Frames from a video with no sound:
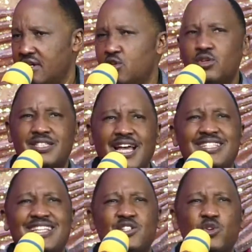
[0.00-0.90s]
Your
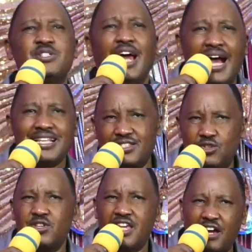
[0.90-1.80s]
sons and daughters,
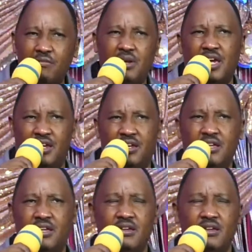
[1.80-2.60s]
your young men,